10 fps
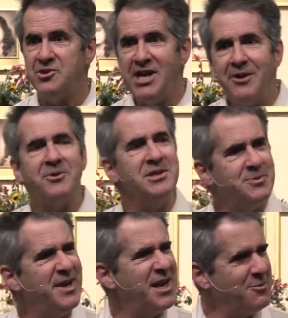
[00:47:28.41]
generally
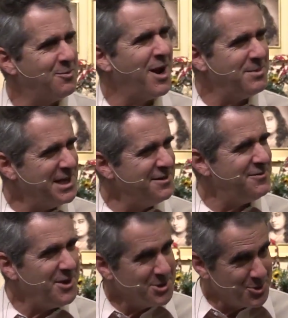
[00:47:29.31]
speaking, we're probably going to
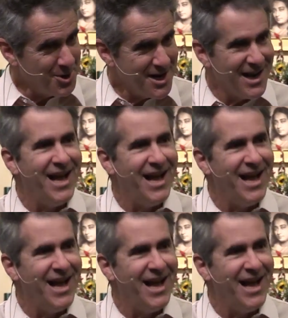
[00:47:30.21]
fall short.